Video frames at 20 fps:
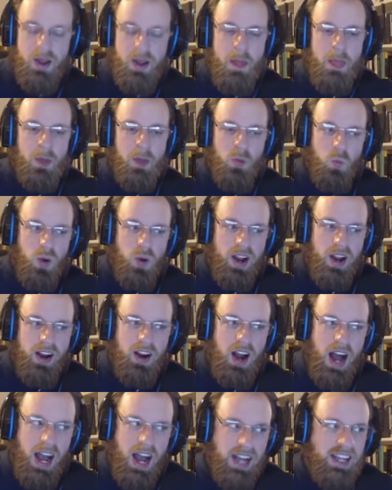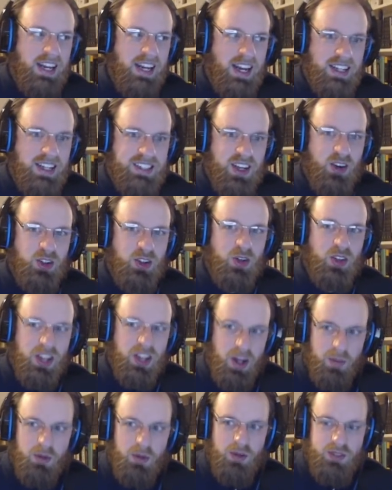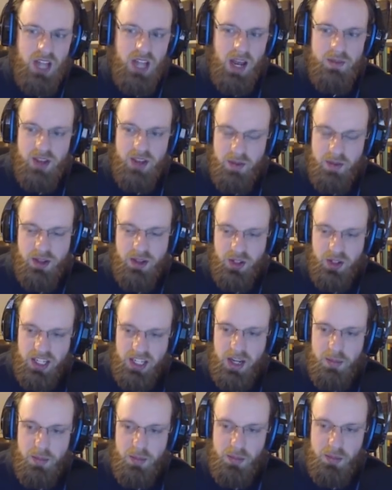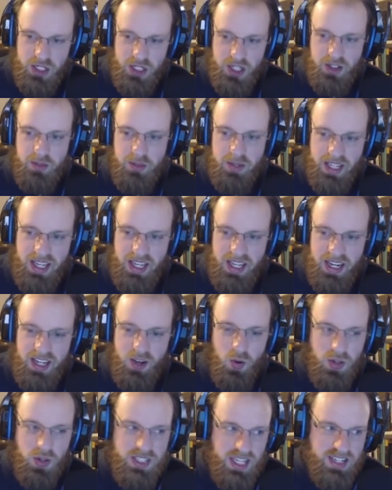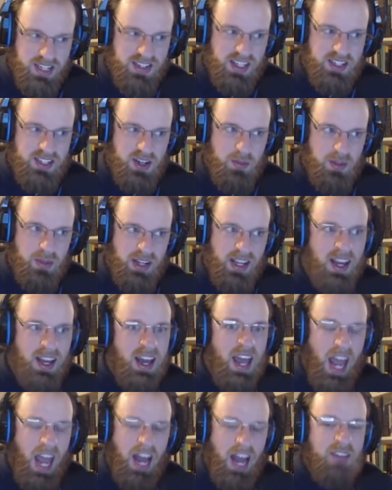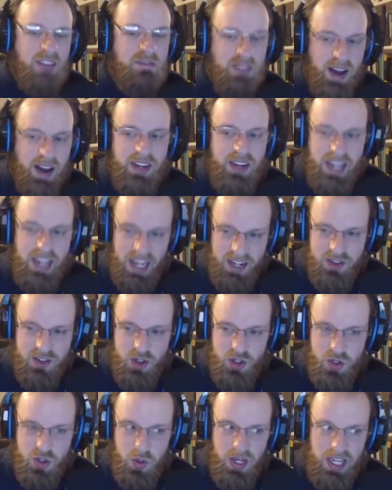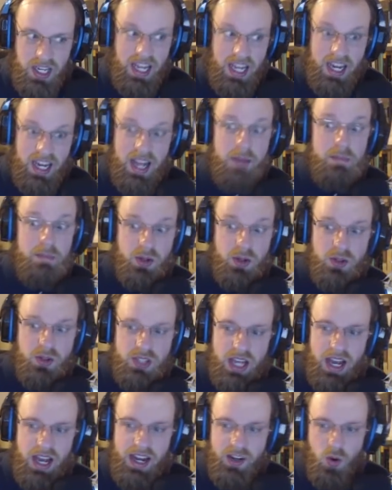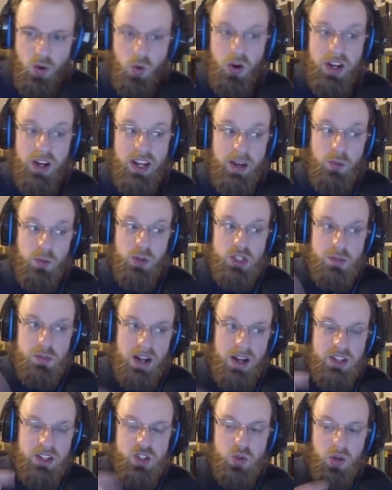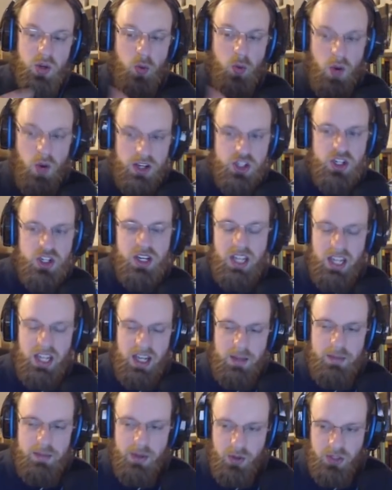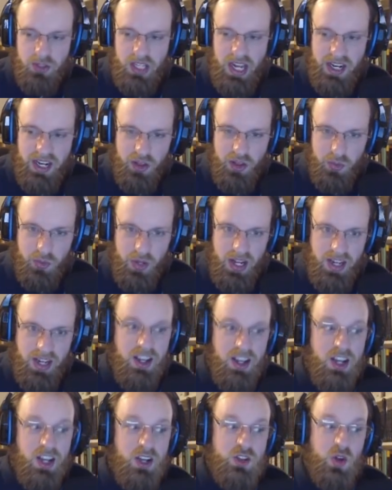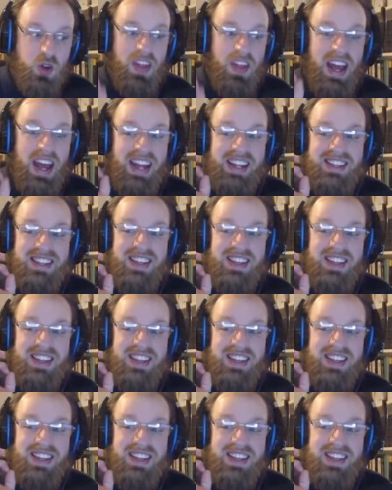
where I cannot tell you the number of times I've been looking up a particular mechanic or testing something and I've found an answer to it in a build guide or in a response to a question in a build guide thread. So that is